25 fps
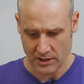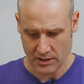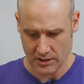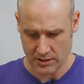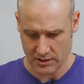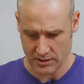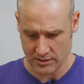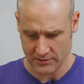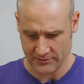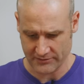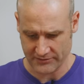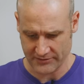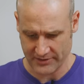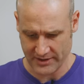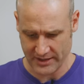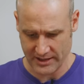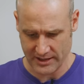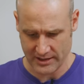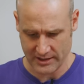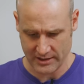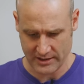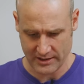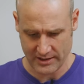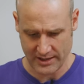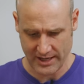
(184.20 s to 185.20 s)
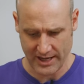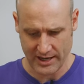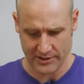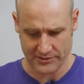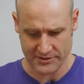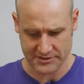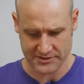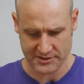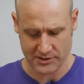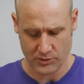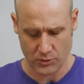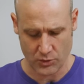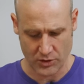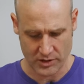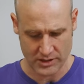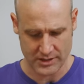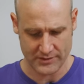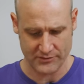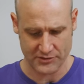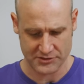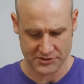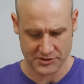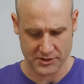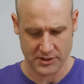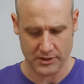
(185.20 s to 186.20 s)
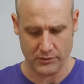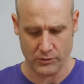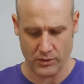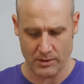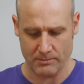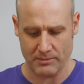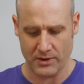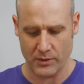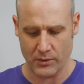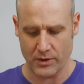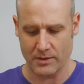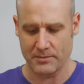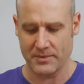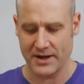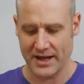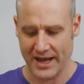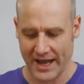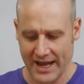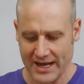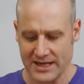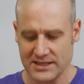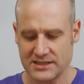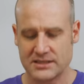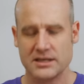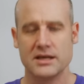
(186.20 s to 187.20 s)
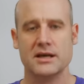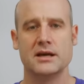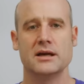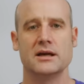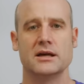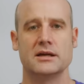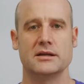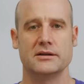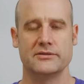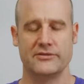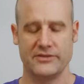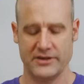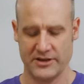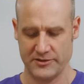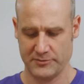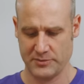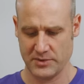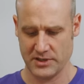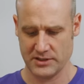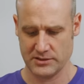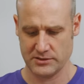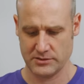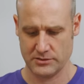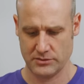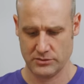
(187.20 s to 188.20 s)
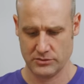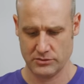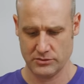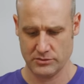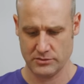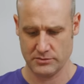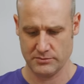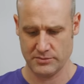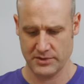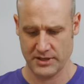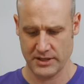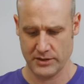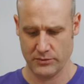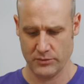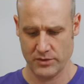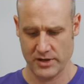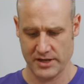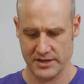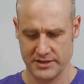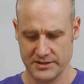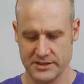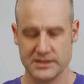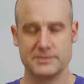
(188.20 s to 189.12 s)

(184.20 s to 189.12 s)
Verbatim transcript: of uh, how this can work. They've also got a one by one by eight and a 5 by 2 by 1.